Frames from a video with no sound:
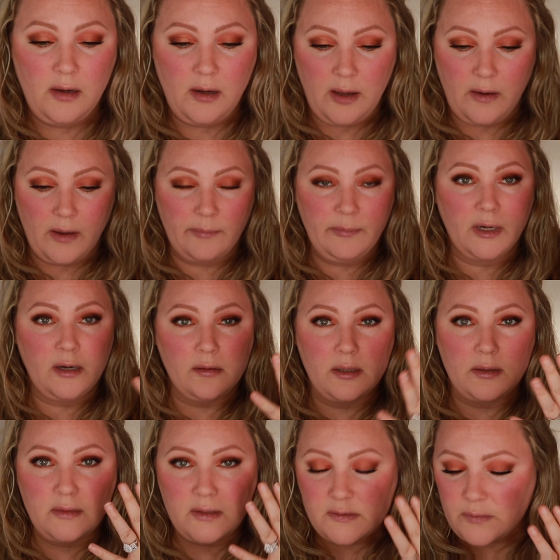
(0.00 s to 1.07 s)
Now I'm going to
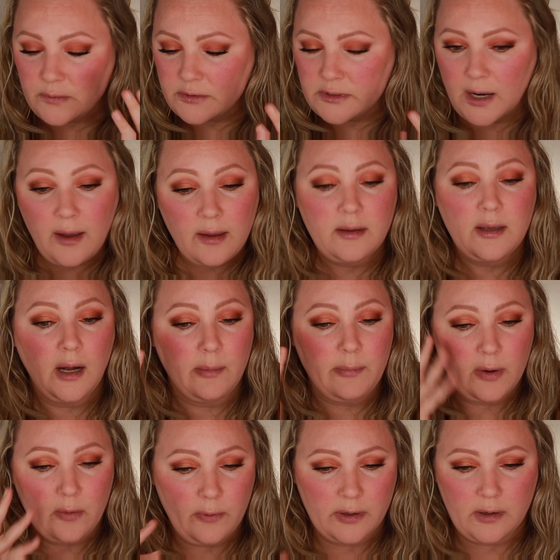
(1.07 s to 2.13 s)
let this one dry, and I'm
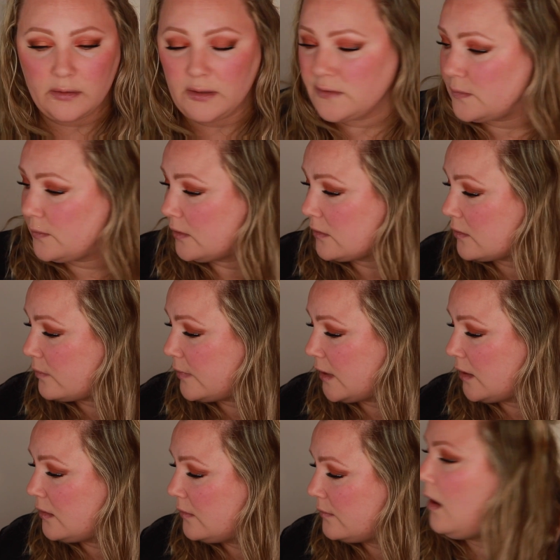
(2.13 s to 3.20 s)
going to work on this one a little
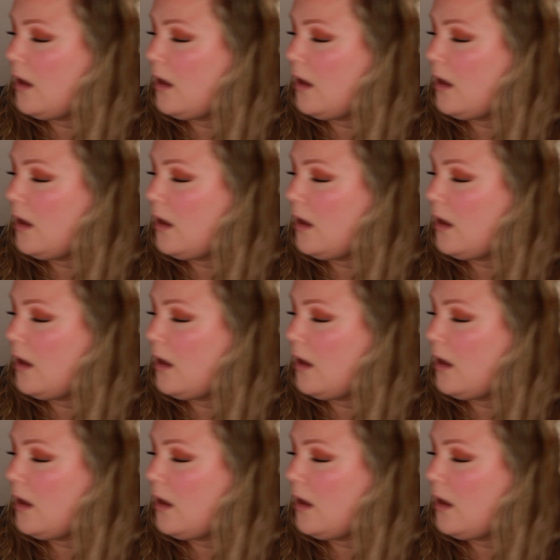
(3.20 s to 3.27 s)
bit.